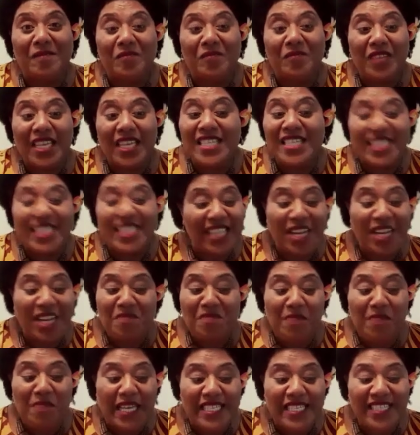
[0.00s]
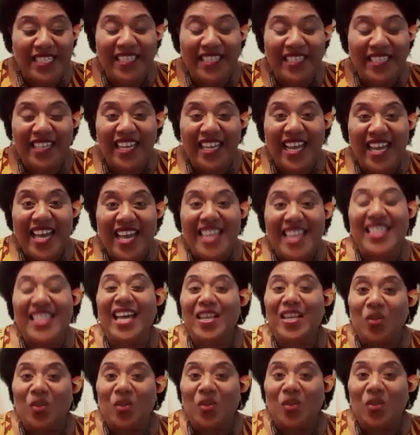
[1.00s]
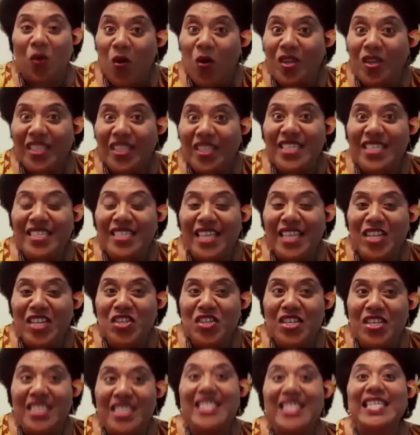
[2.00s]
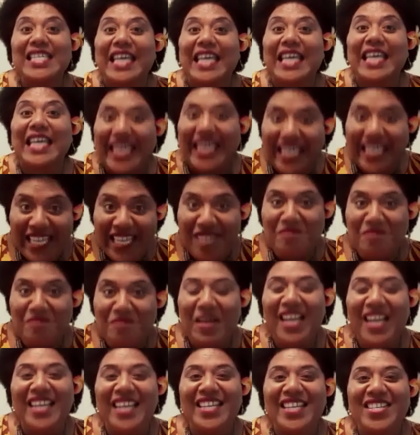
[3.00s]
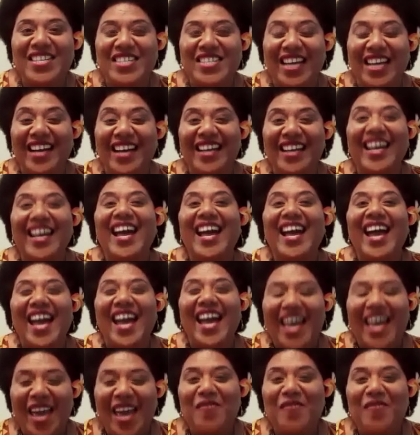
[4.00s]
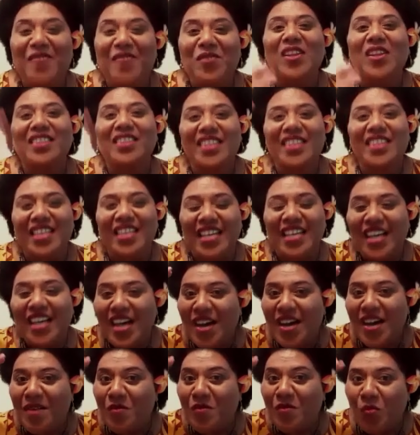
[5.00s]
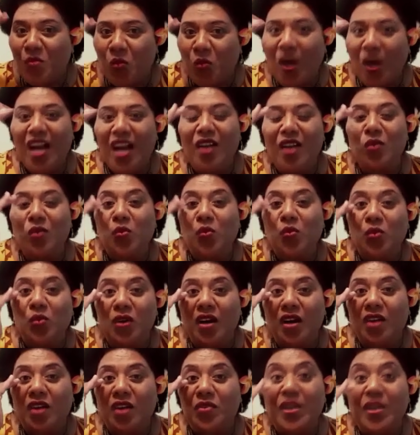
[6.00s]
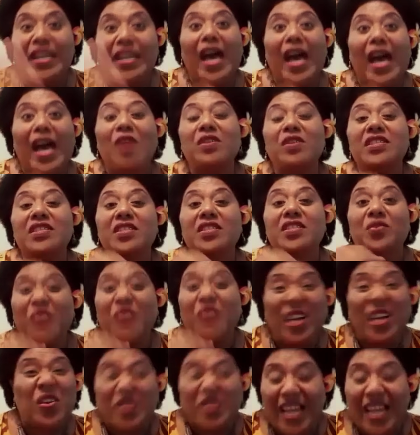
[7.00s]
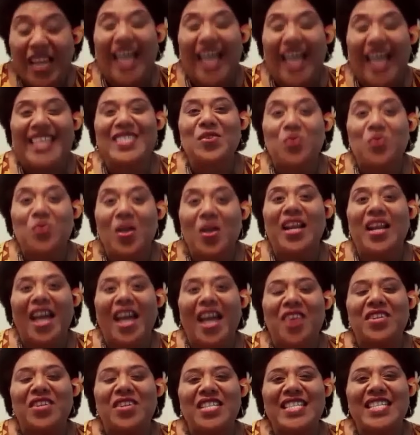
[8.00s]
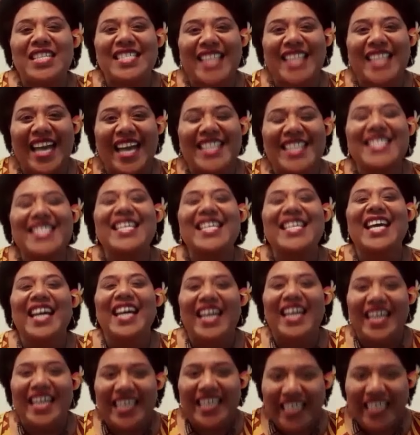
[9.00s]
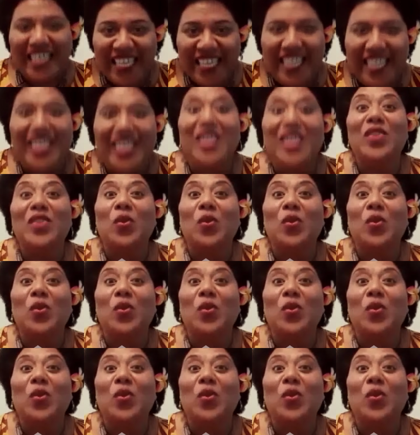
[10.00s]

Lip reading: Isn't that amazing? That all these nations in Melanesia have got the well-renowned, recognized World Heritage Sites in the